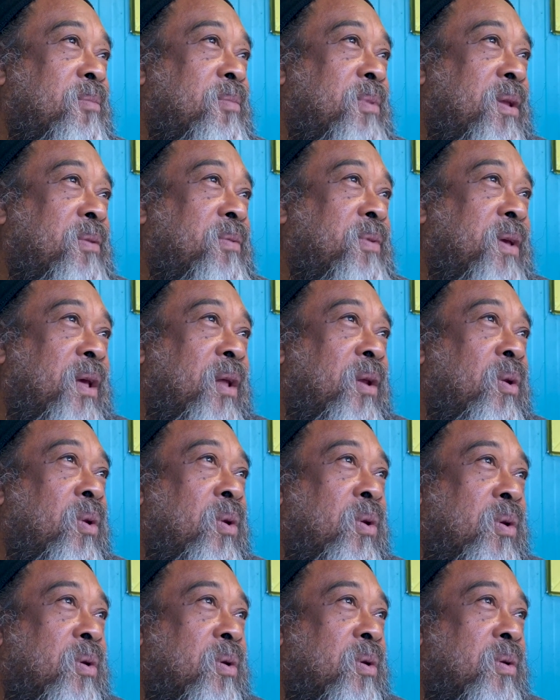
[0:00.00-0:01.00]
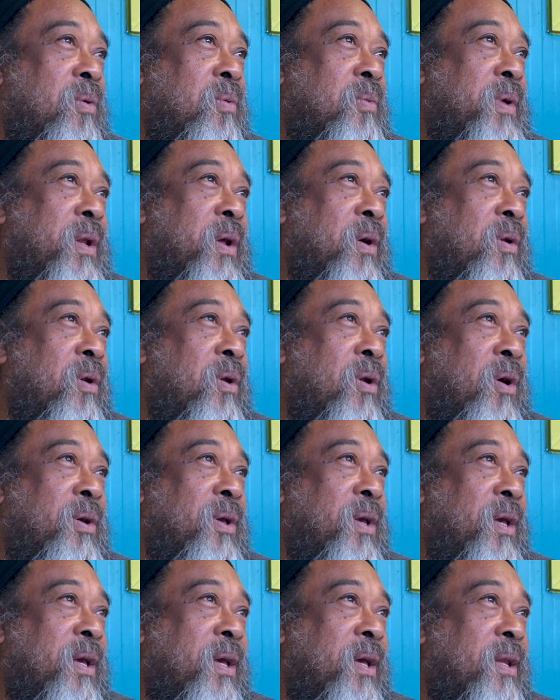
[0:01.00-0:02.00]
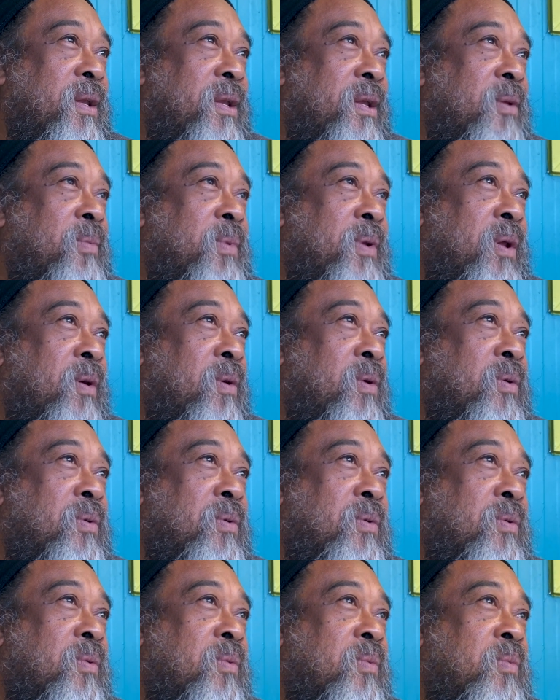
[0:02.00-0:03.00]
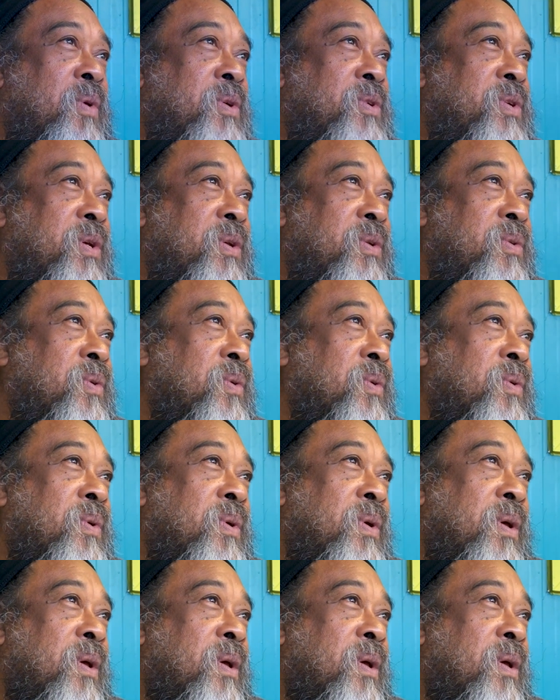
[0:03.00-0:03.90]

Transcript: But if he can look without logging in and without wishing to